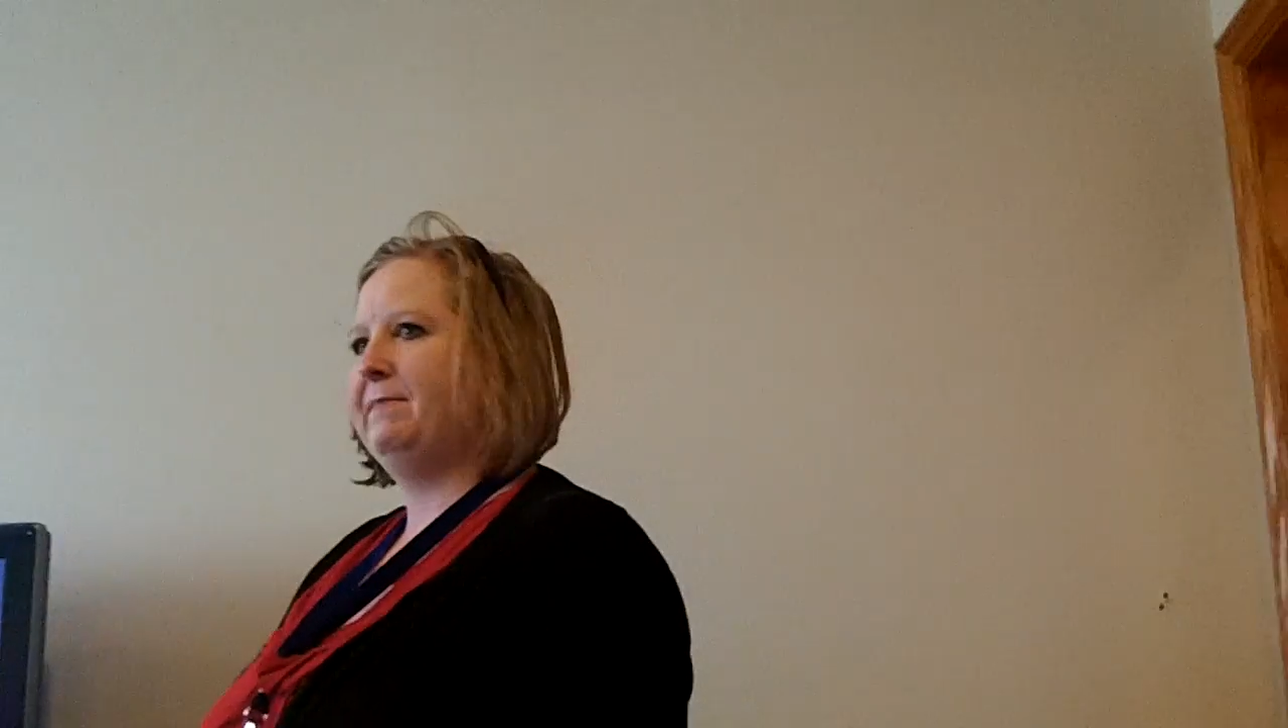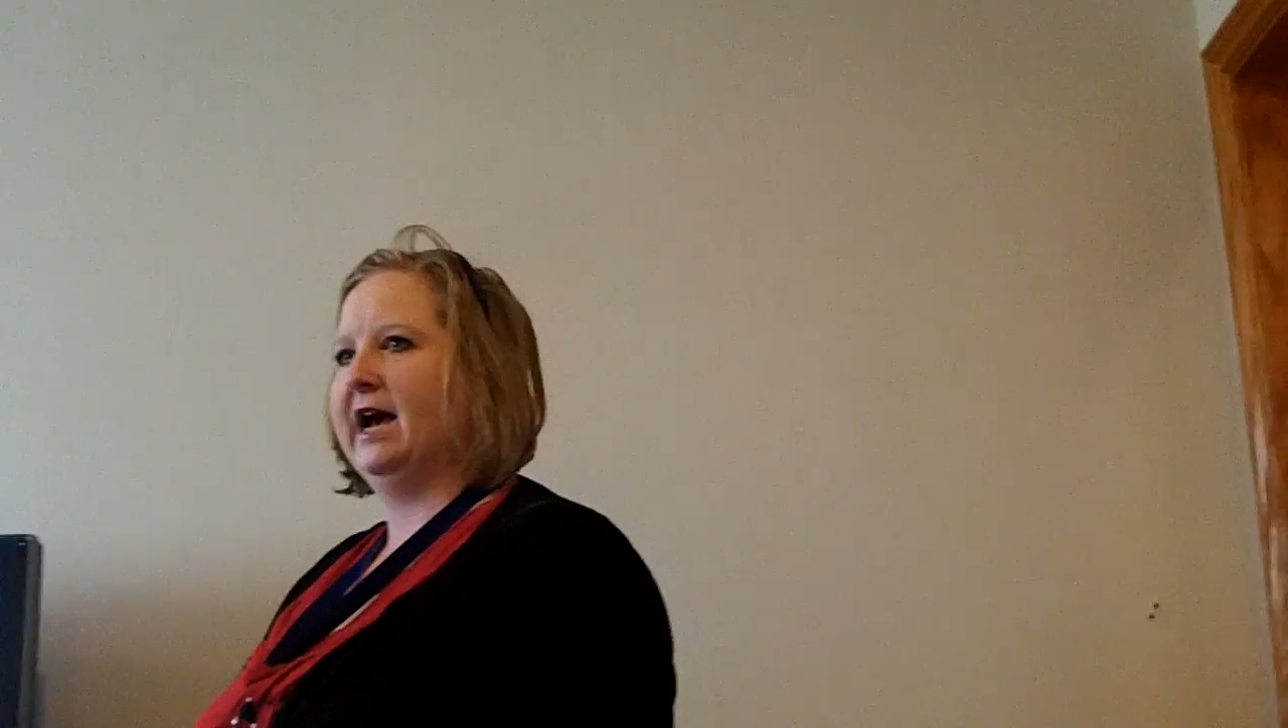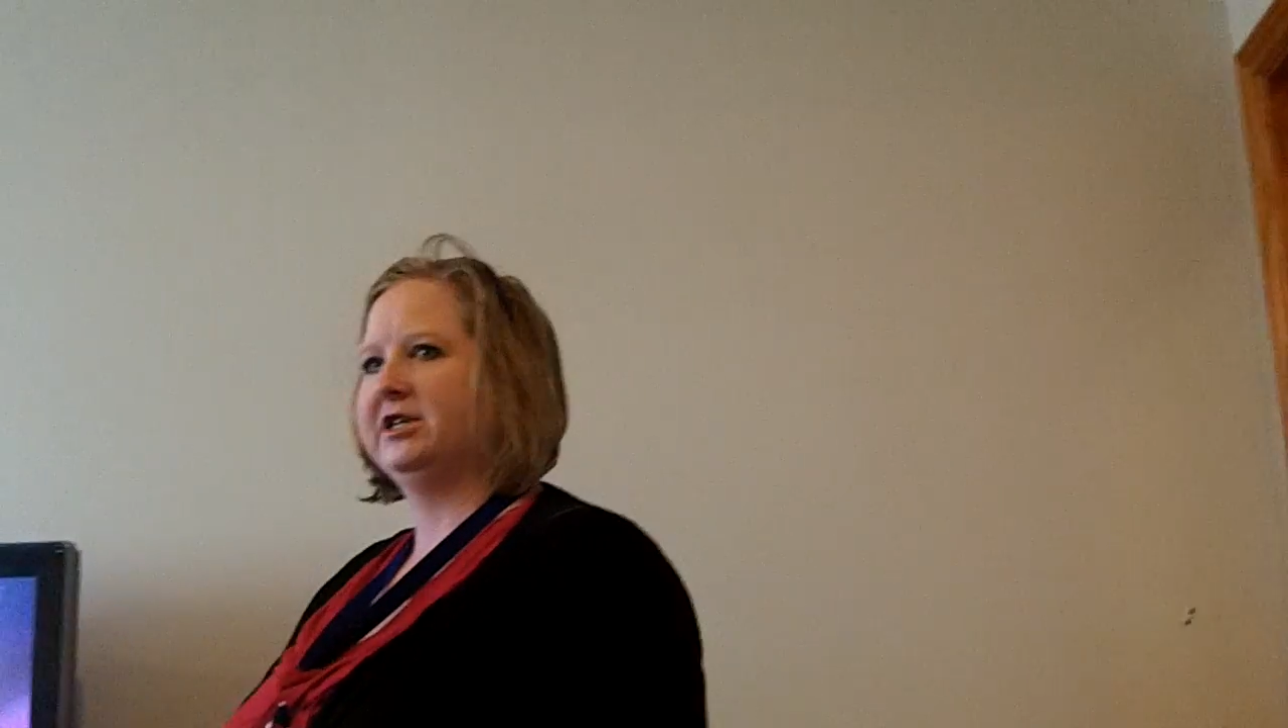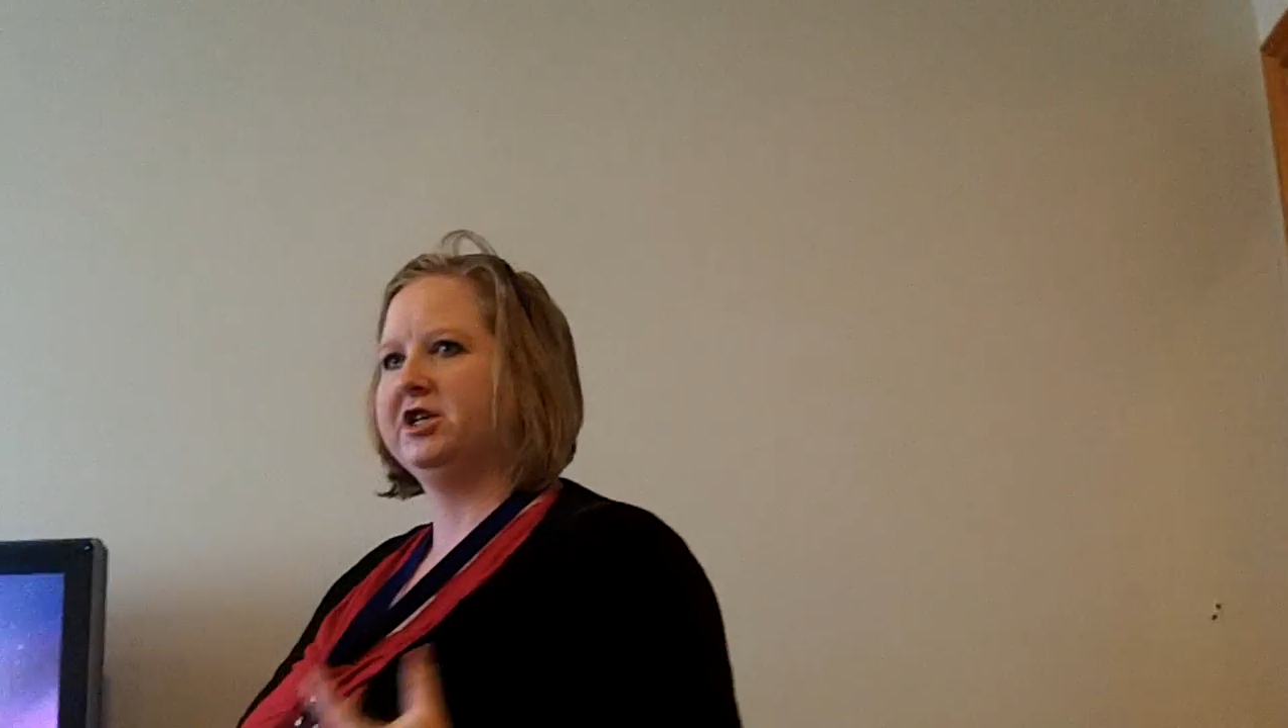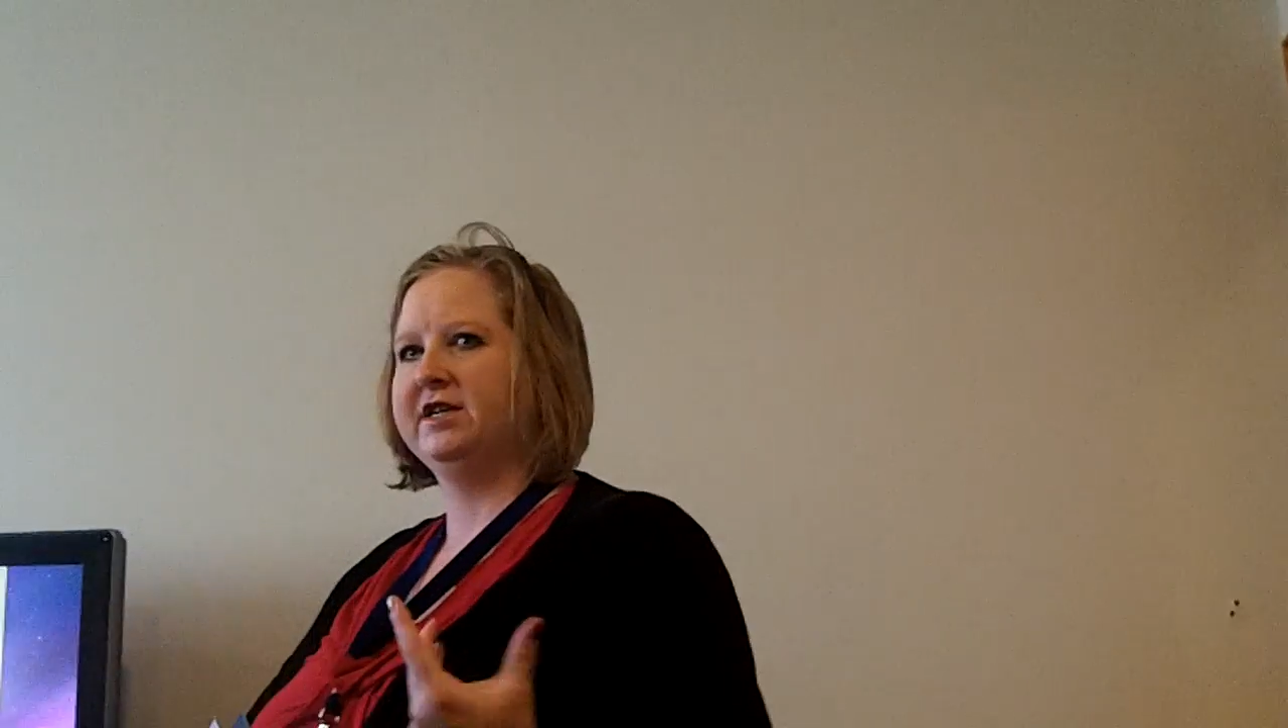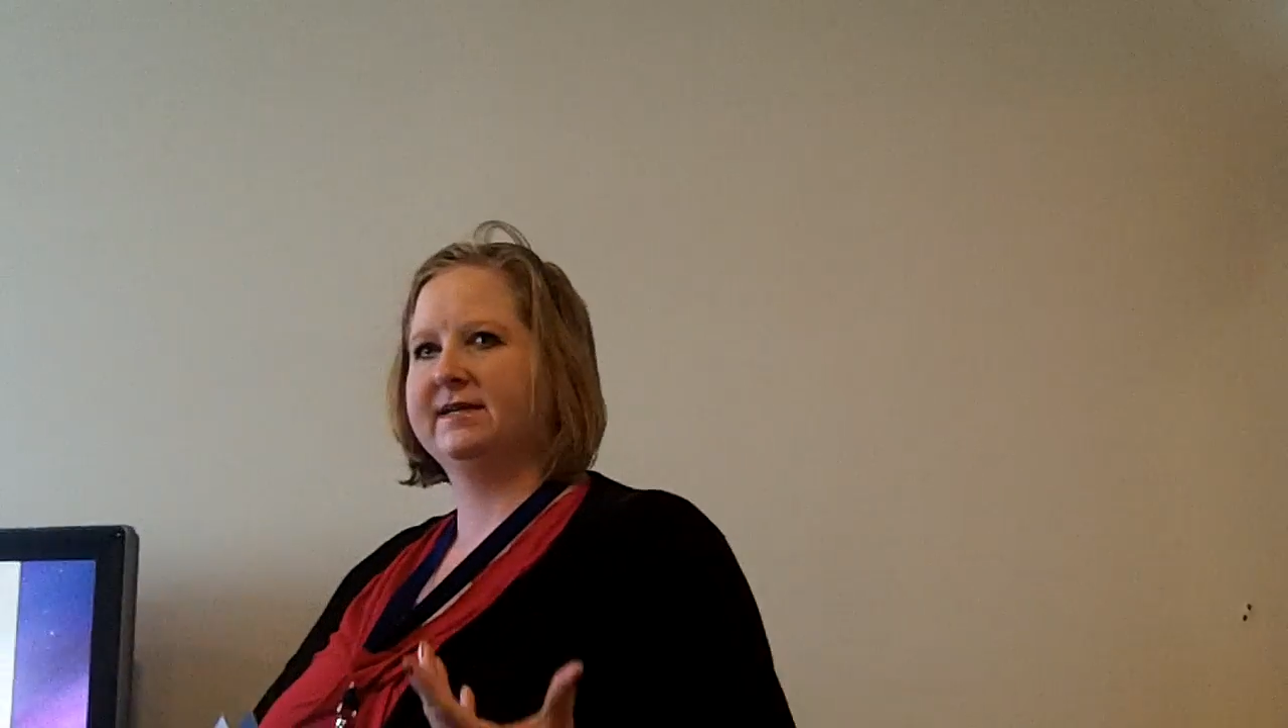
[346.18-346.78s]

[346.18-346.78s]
my passion